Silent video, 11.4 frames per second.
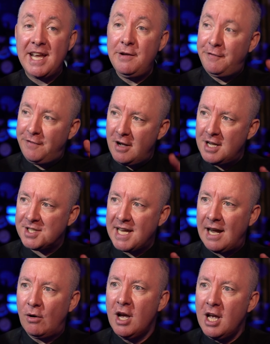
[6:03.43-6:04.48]
in, first
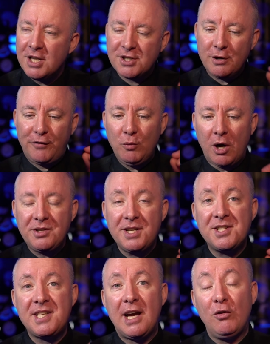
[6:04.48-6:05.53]
out. So if you want to
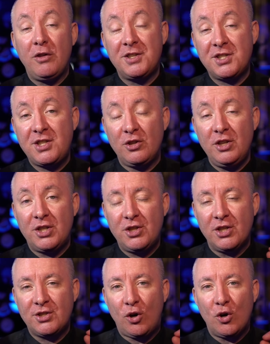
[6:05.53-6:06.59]
sell the, st the,
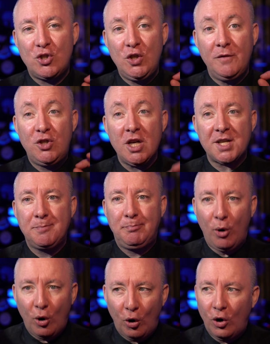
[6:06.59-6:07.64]
the stocks you've just
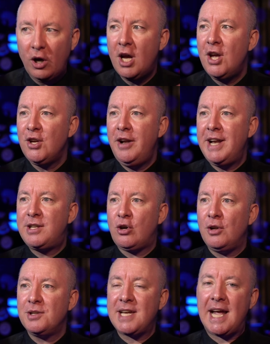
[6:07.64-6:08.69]
bought, you need to
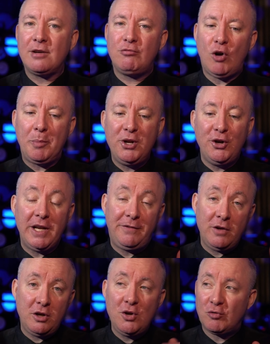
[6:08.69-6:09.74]
contact Robinhood
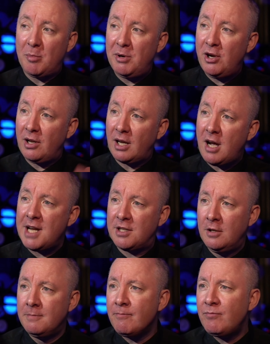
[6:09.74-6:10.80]
if you use Robinhood like I
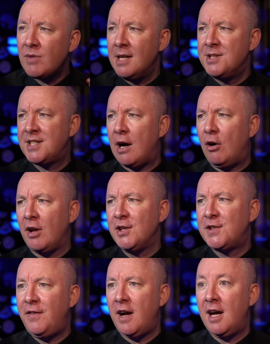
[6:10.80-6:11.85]
do and sell
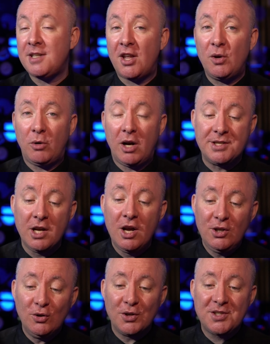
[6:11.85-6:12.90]
those first. Otherwise,
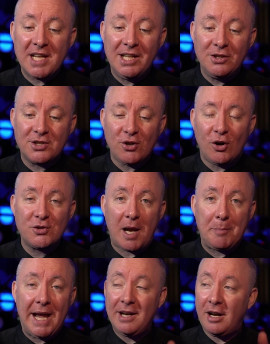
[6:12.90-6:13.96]
you're selling the stocks I
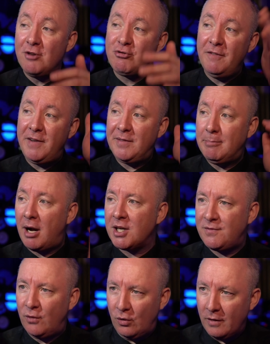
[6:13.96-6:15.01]
paid a hundred and fifty
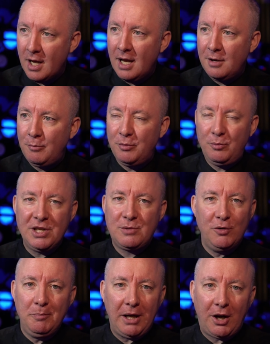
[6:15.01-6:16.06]
bucks for, which
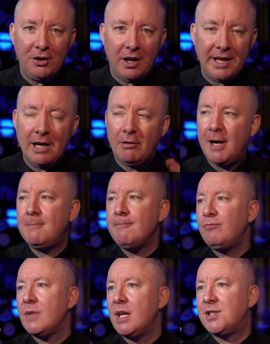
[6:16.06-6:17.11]
wouldn't be a good idea, right?
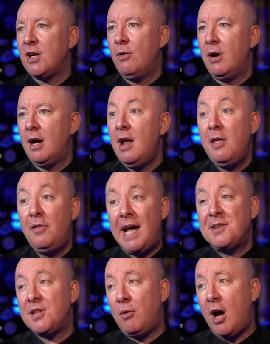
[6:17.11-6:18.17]
So uh,
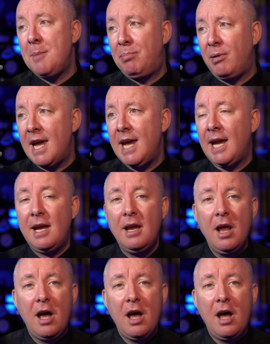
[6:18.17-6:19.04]
that's how I'm playing it.